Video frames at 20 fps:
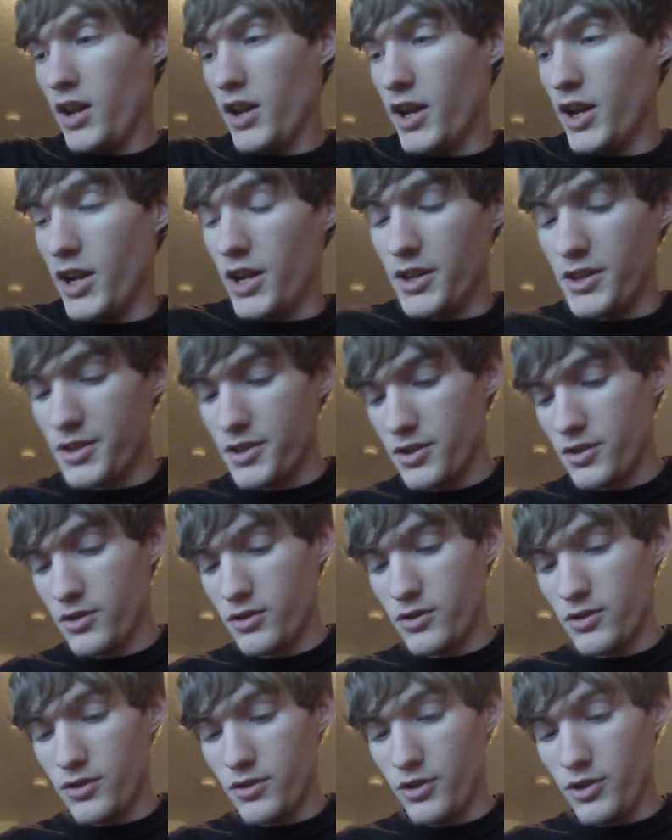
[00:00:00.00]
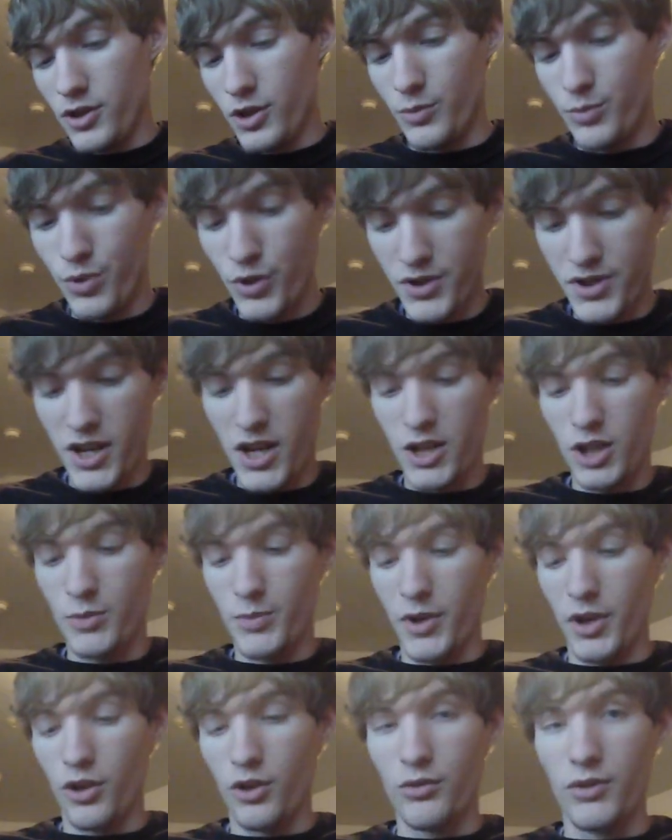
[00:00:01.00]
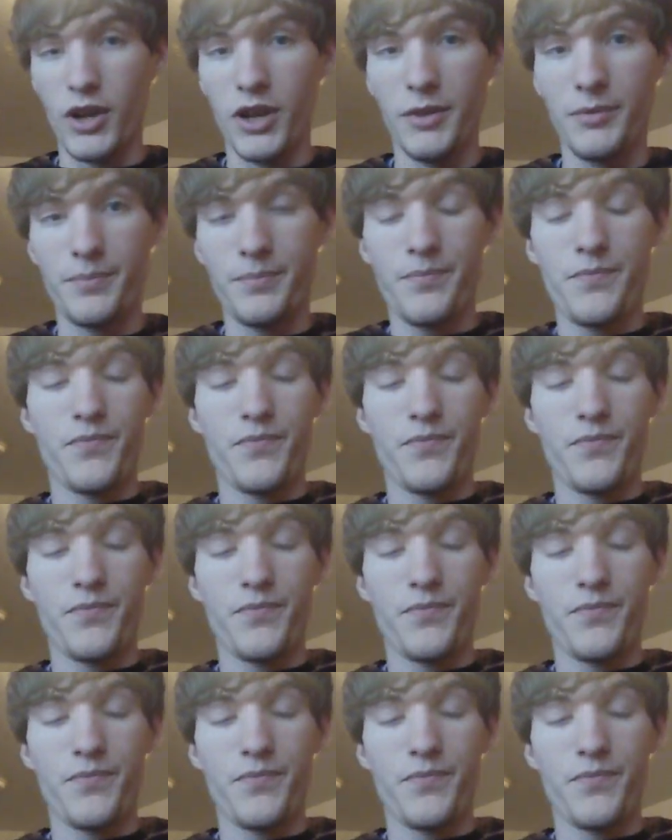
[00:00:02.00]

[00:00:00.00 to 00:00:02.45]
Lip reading: And you put that in your barrel, right?